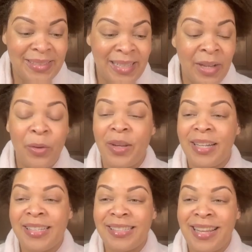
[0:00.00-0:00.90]

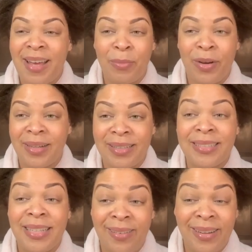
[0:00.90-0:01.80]
ingredients, not
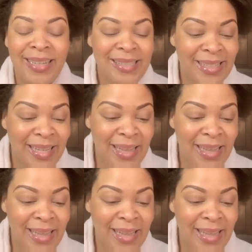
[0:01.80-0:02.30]
products, ingredients in